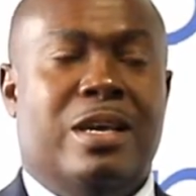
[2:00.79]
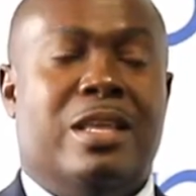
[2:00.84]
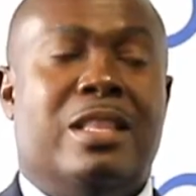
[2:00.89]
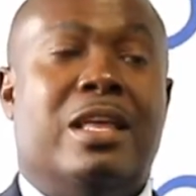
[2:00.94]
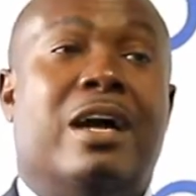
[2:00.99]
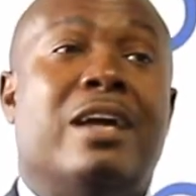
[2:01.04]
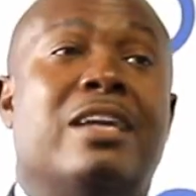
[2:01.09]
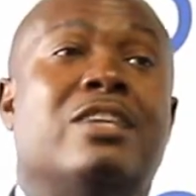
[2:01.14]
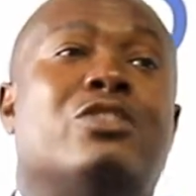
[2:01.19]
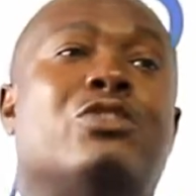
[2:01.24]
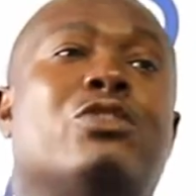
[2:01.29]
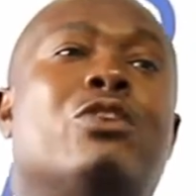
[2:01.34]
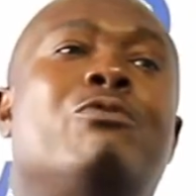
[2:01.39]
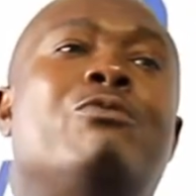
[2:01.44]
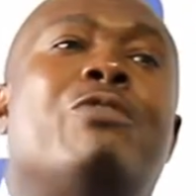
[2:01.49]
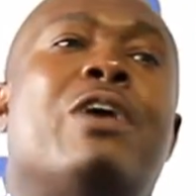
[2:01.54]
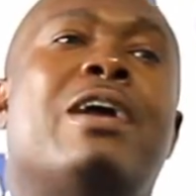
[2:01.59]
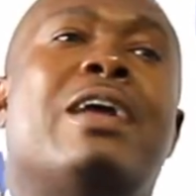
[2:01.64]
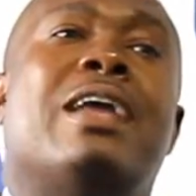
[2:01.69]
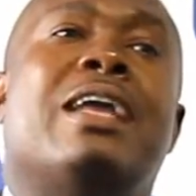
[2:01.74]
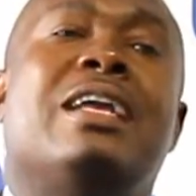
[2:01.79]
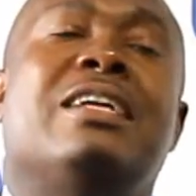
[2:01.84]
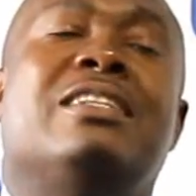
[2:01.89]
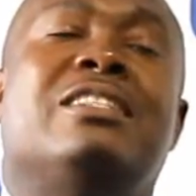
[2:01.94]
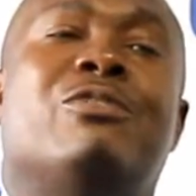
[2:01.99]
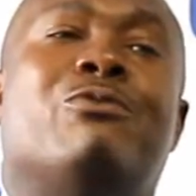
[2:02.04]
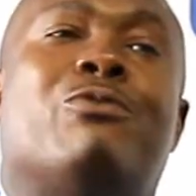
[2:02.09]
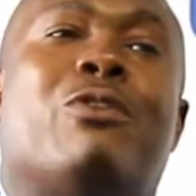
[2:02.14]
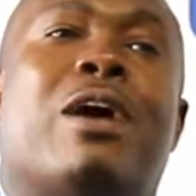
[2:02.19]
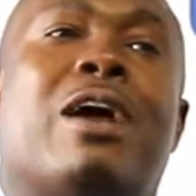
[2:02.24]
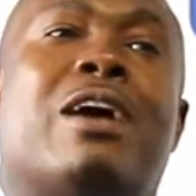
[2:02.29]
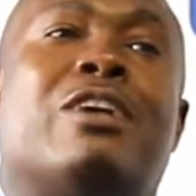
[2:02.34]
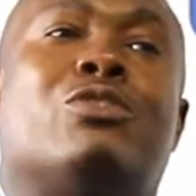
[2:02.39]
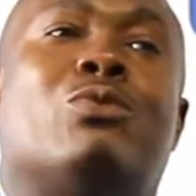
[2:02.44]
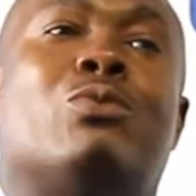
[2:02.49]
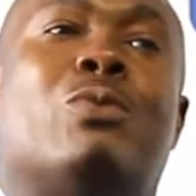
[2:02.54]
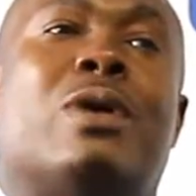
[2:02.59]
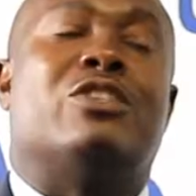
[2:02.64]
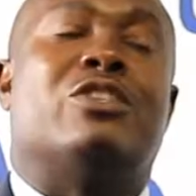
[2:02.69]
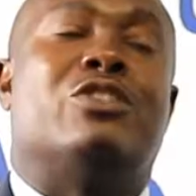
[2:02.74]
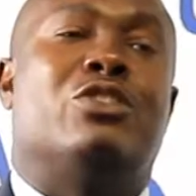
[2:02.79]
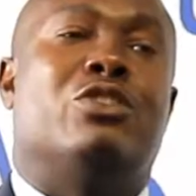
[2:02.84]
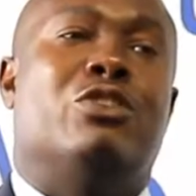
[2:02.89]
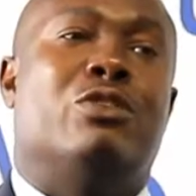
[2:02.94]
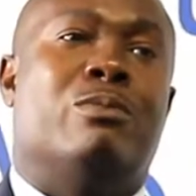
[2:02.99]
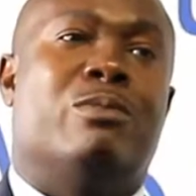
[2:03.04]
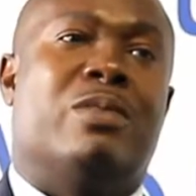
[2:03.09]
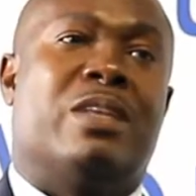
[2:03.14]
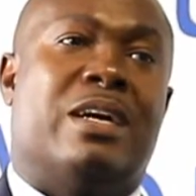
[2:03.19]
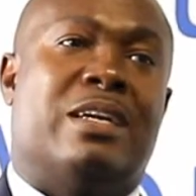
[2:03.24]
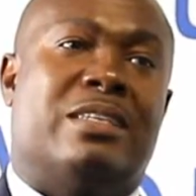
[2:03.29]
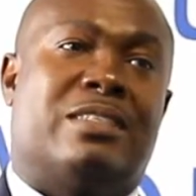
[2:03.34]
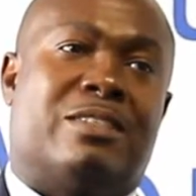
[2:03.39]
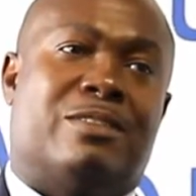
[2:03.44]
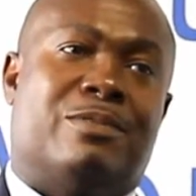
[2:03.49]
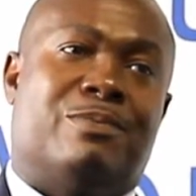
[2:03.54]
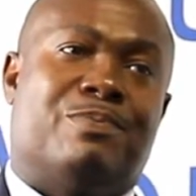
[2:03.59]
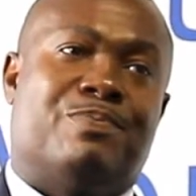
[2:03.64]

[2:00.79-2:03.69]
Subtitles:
Now, it's not very easy for us assume that